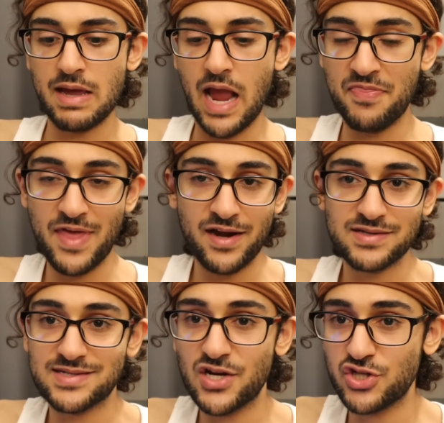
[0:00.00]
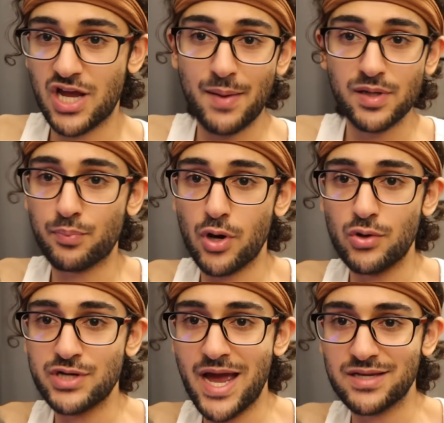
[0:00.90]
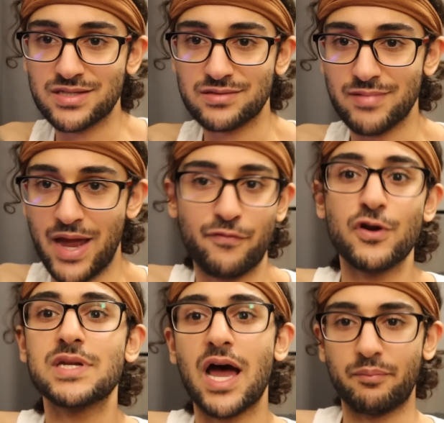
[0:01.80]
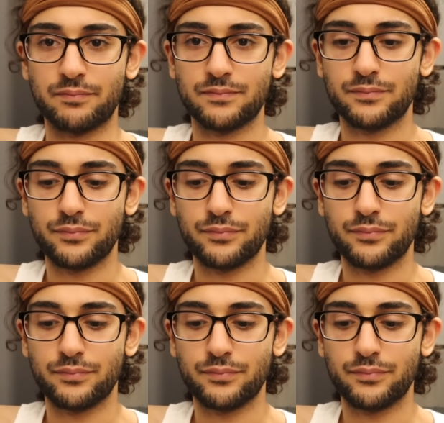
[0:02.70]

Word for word: and then it's essentially a couple of projects and free time.